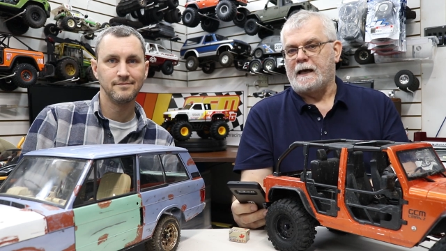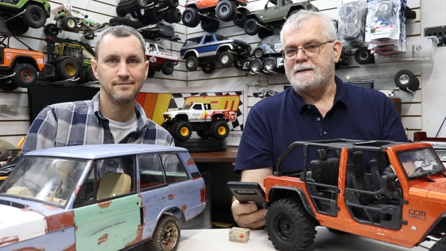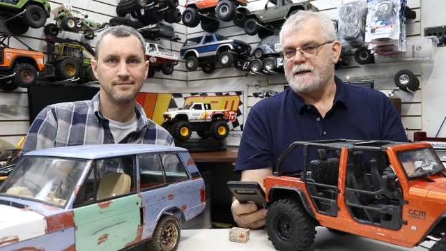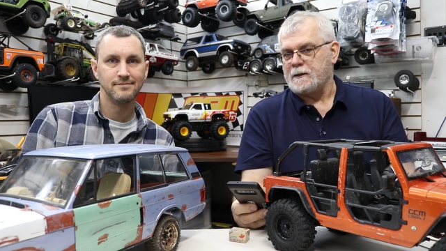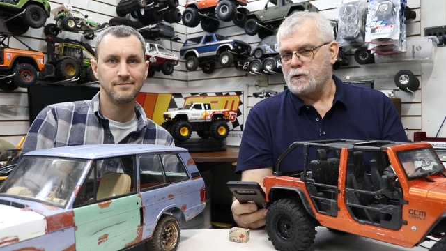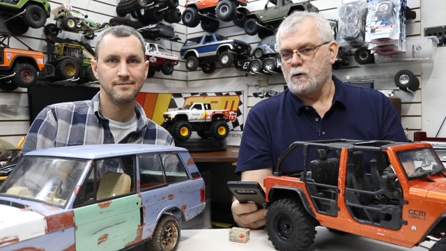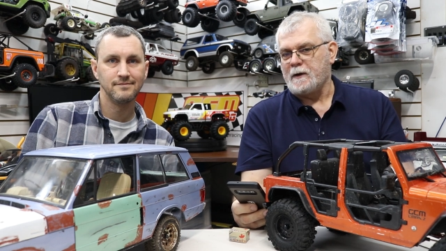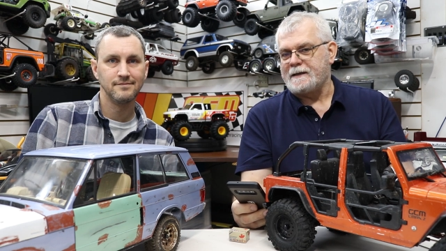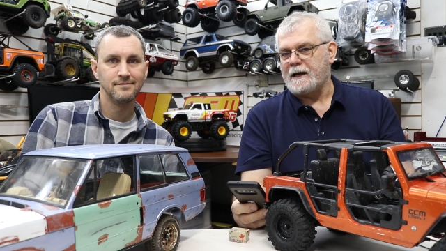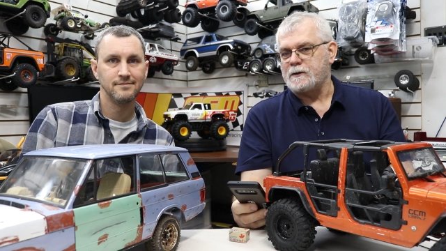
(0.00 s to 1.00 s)
Speaker 1: I decided to do it
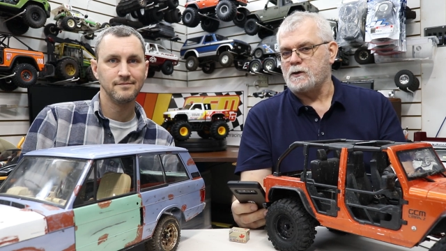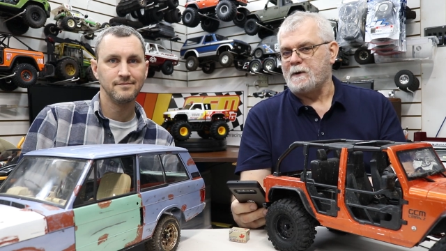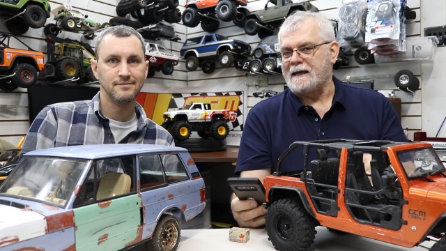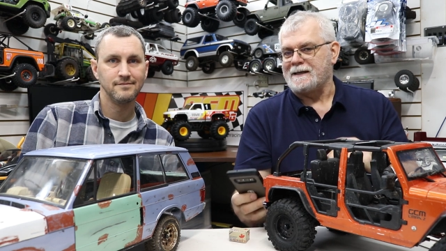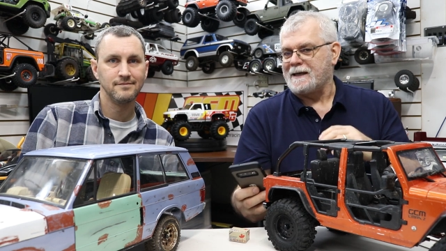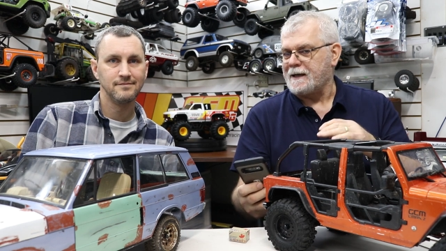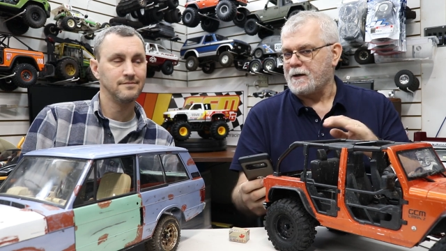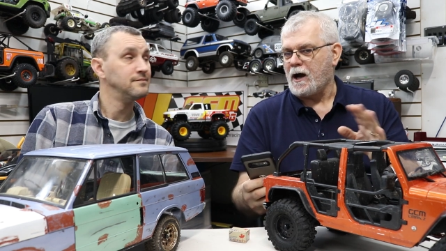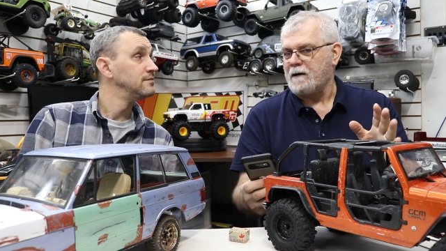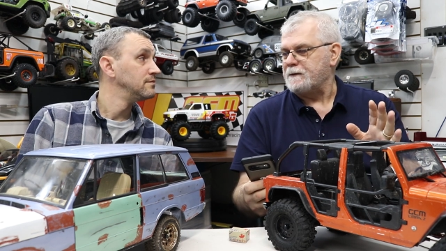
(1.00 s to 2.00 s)
there so we can kick it
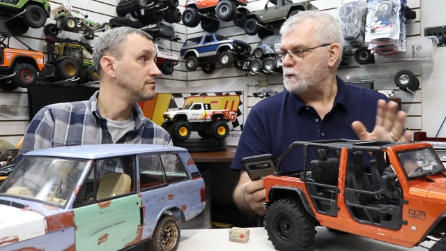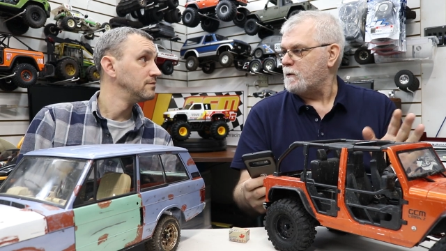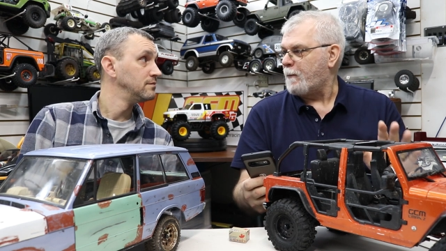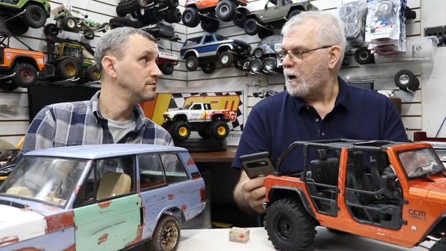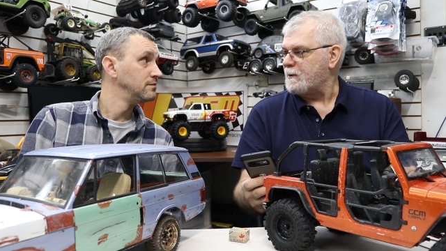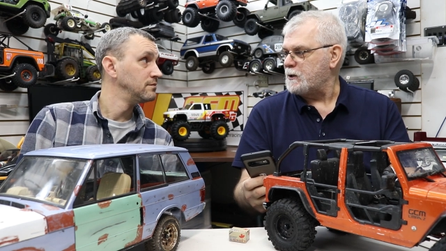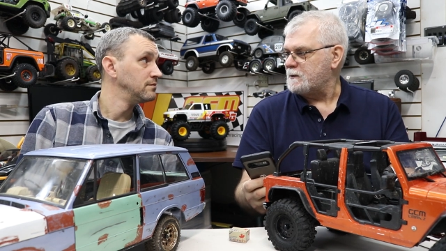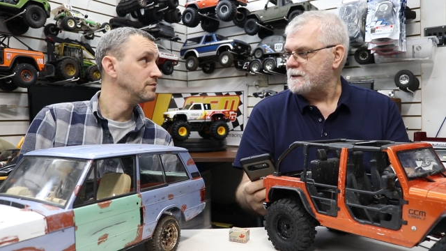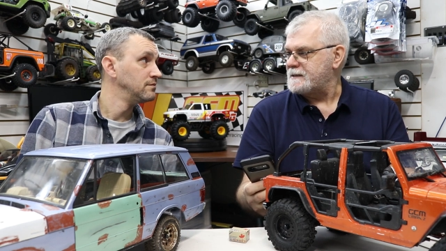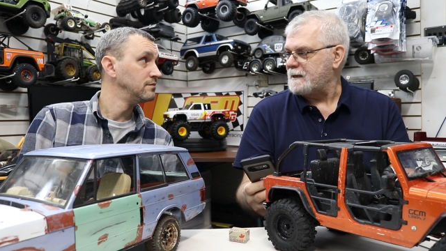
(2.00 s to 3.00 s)
off and do a barbecue at the
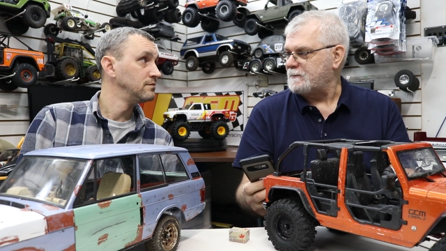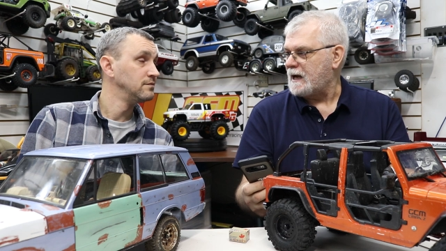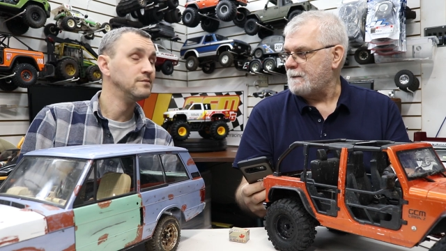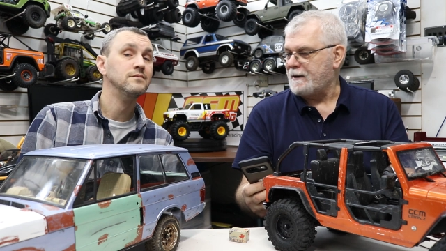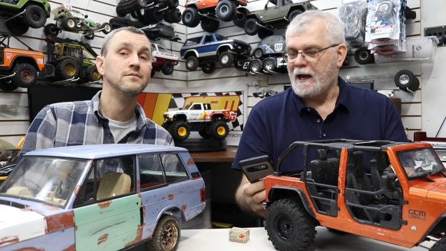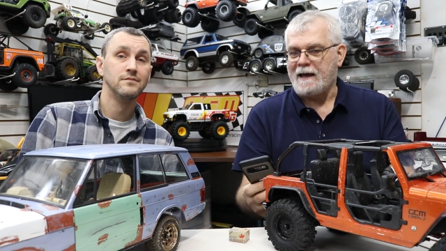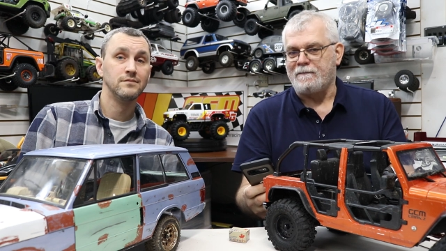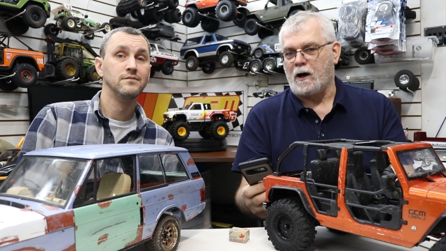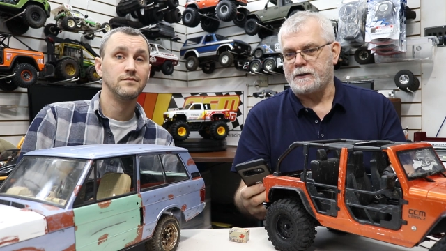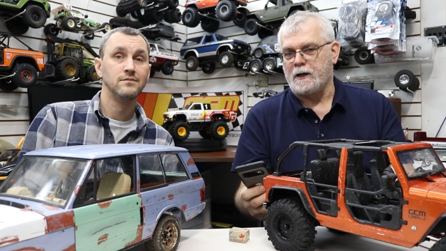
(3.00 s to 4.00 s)
same time and have
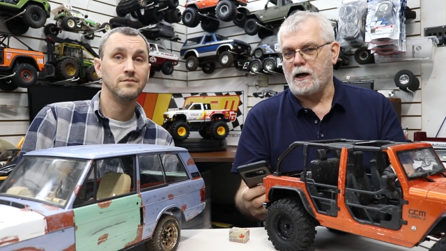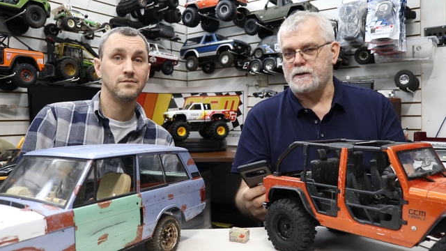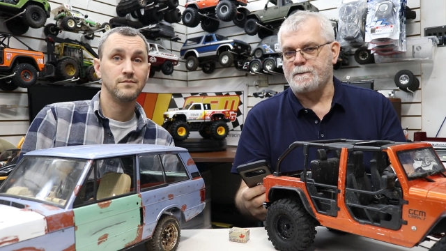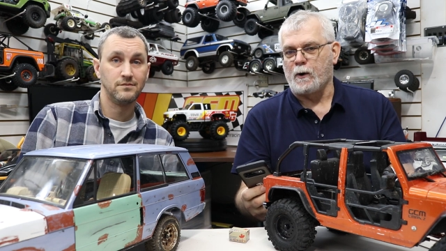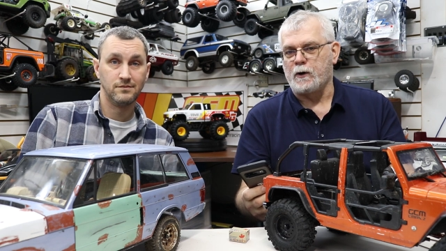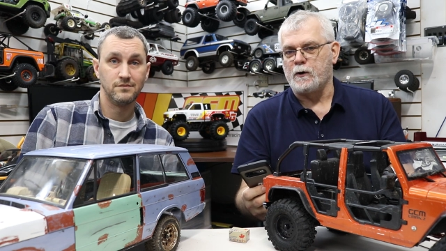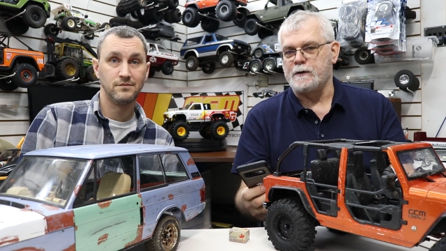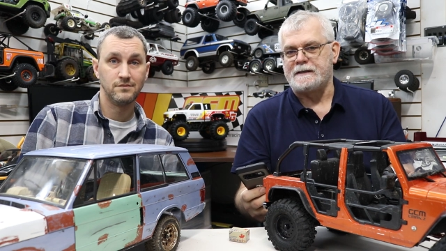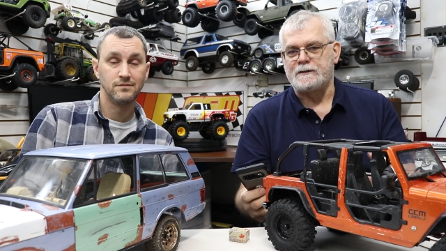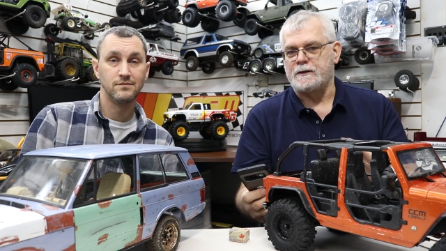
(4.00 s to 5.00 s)
hot dogs, burgers,
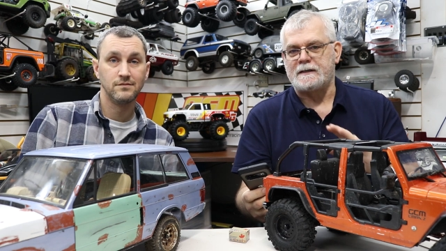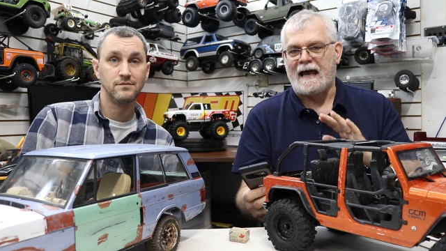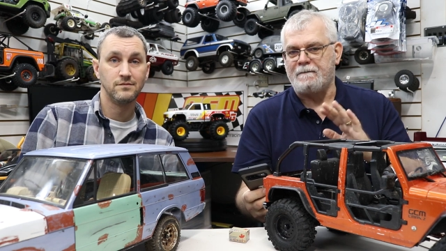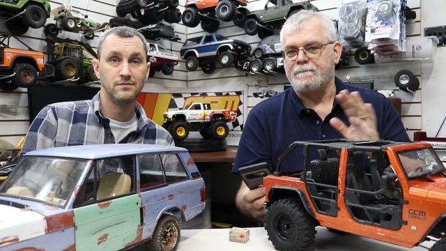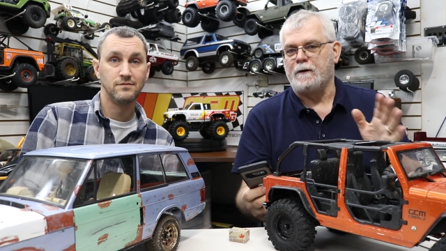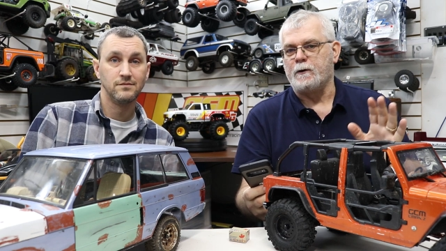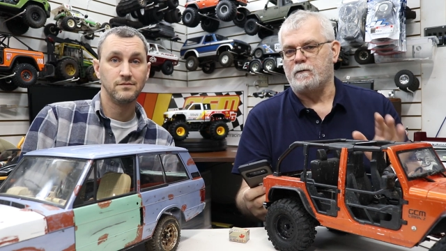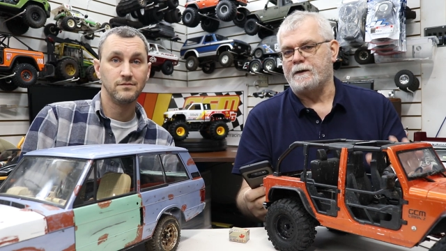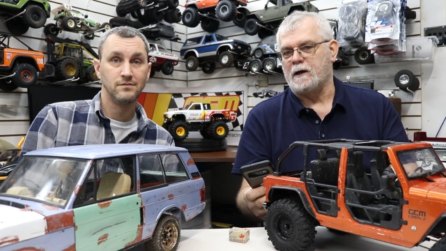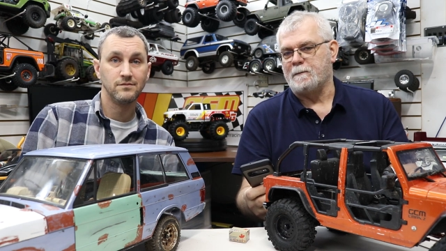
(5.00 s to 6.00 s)
and just have fun over
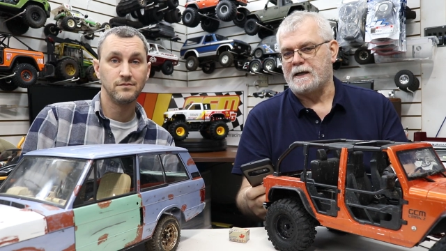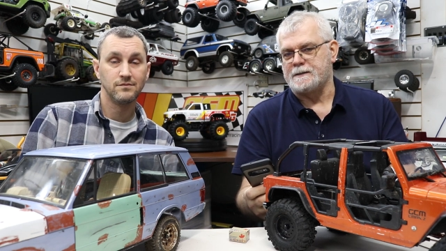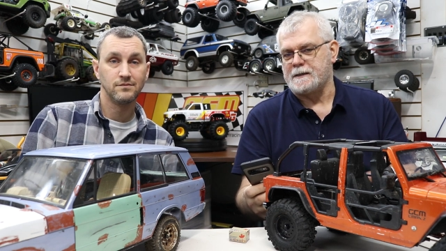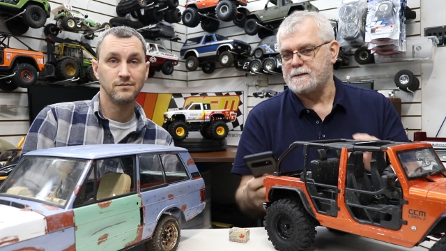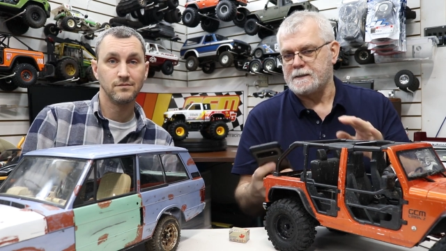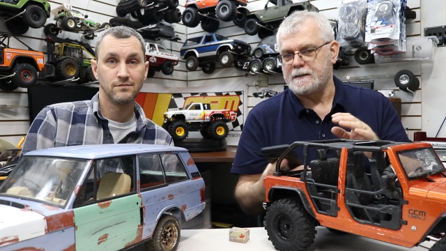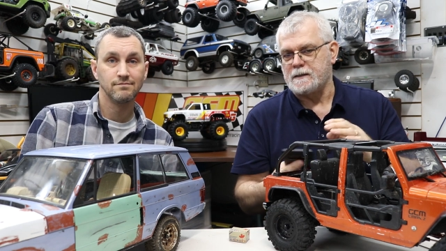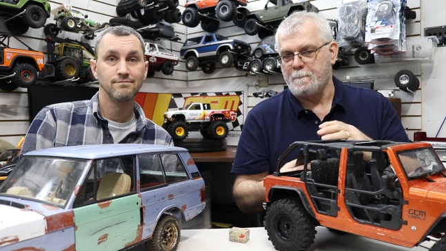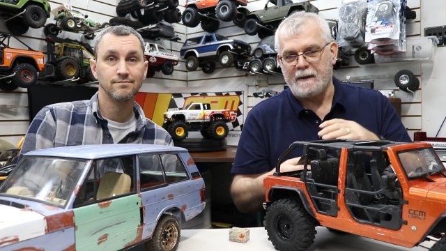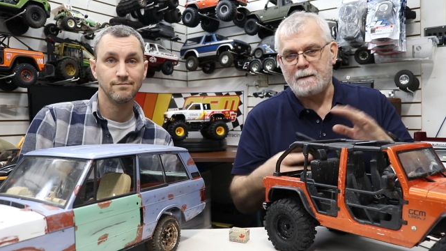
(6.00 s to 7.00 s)
there because it's it's a
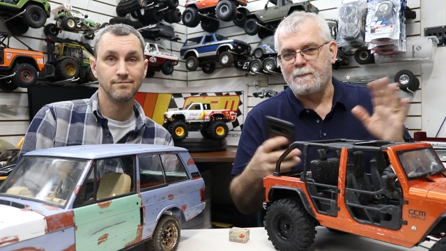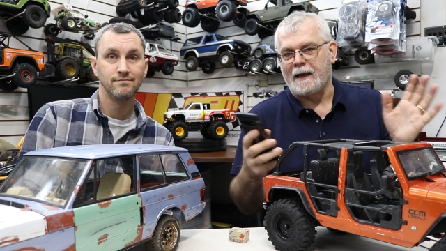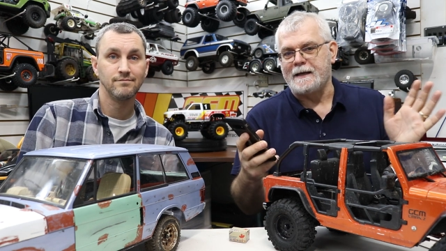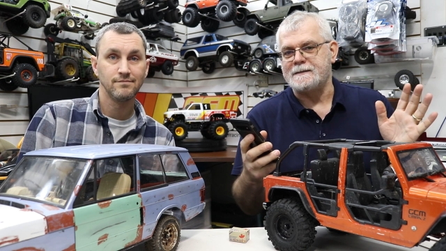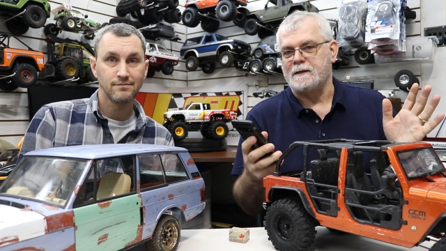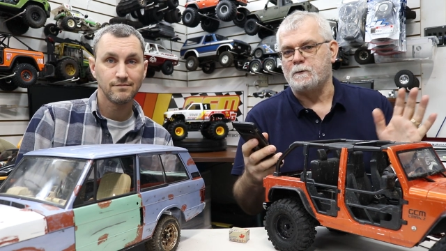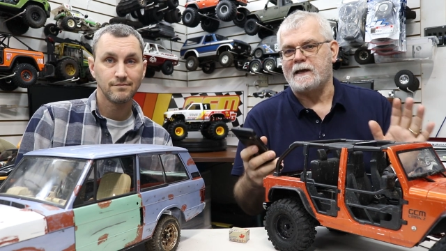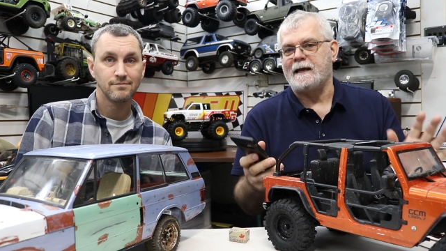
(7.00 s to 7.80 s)
big place and we